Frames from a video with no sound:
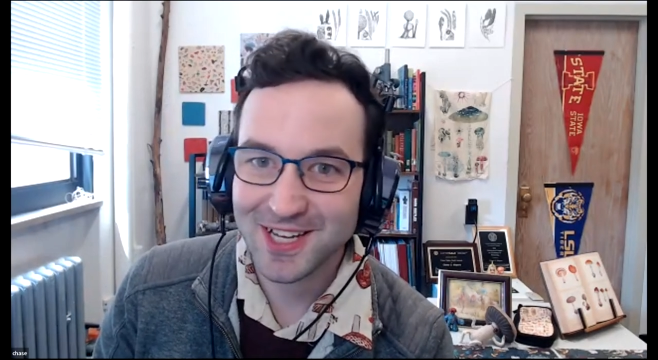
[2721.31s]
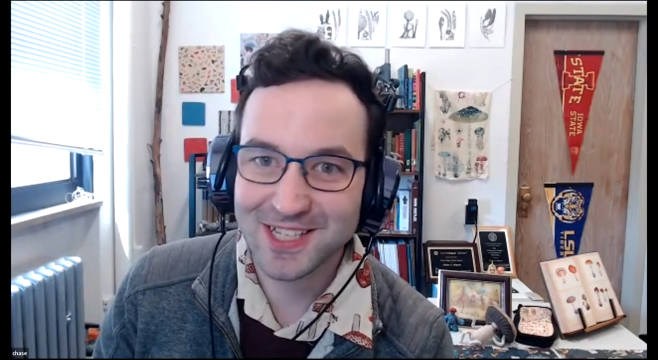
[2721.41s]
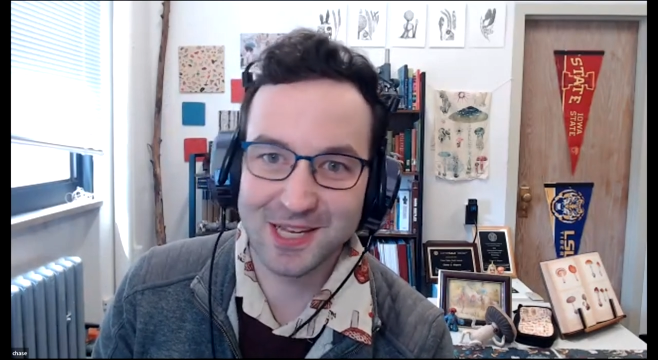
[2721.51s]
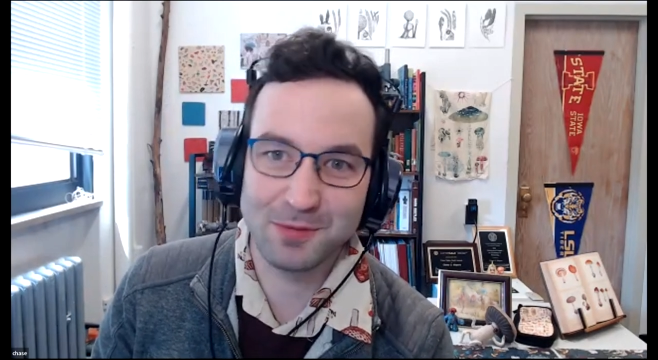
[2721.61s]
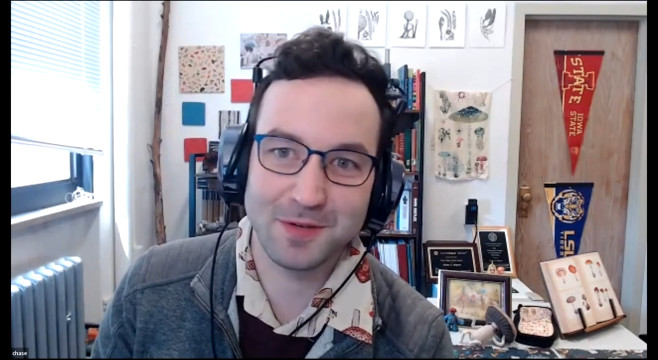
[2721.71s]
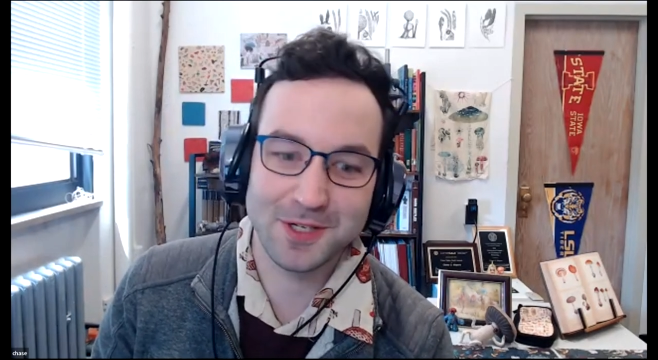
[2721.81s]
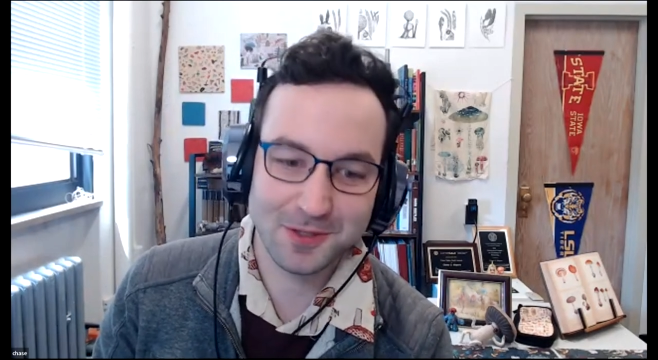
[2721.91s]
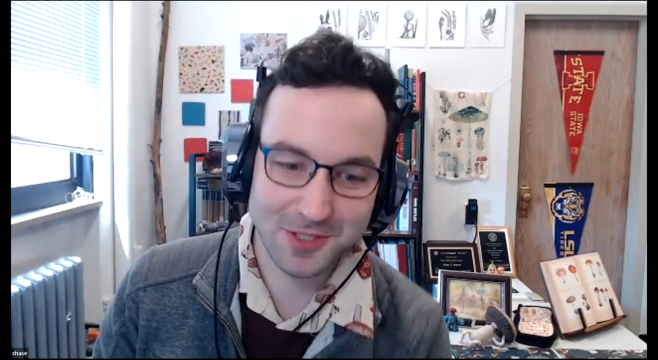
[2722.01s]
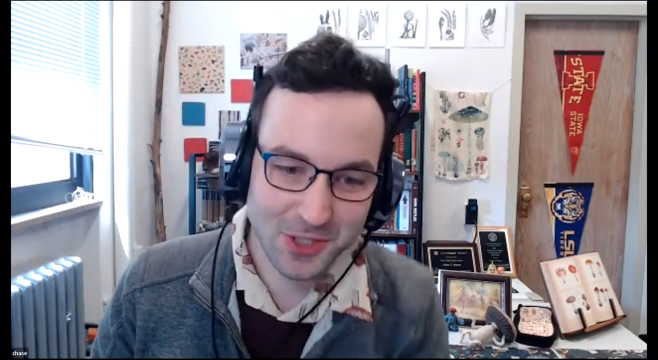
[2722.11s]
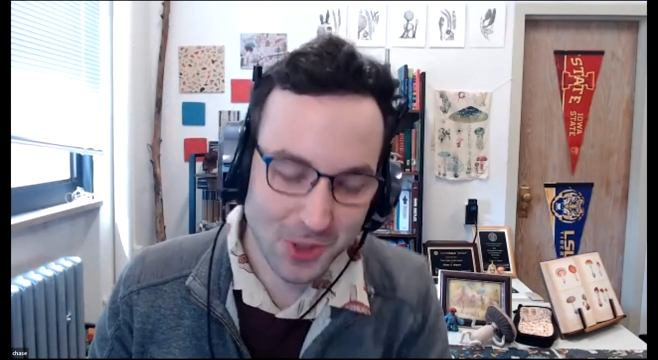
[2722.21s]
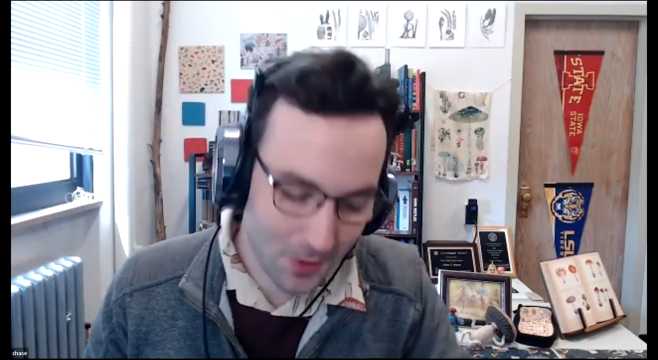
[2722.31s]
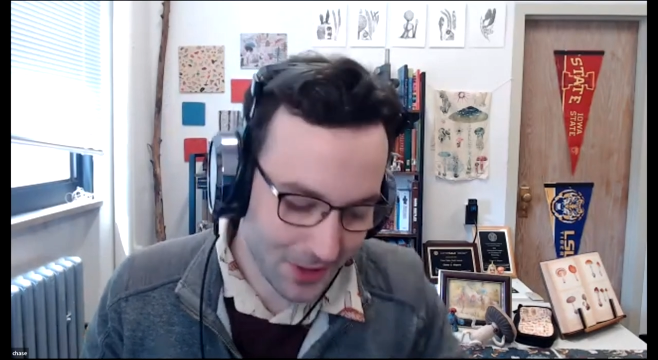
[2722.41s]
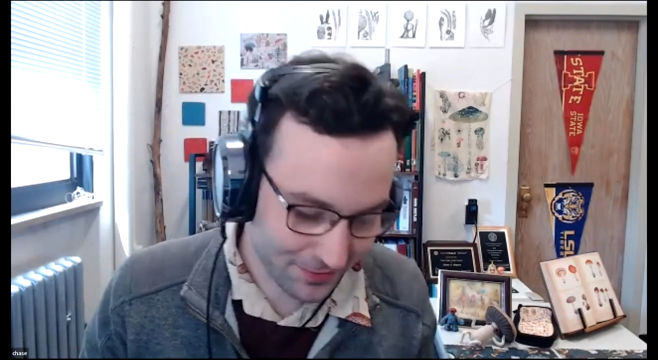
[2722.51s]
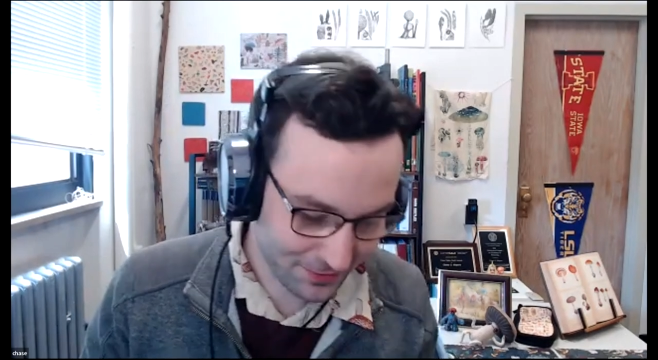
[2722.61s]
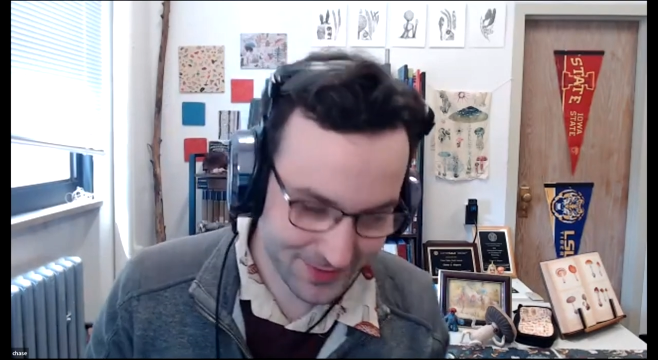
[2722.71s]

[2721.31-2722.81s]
example videos to show off.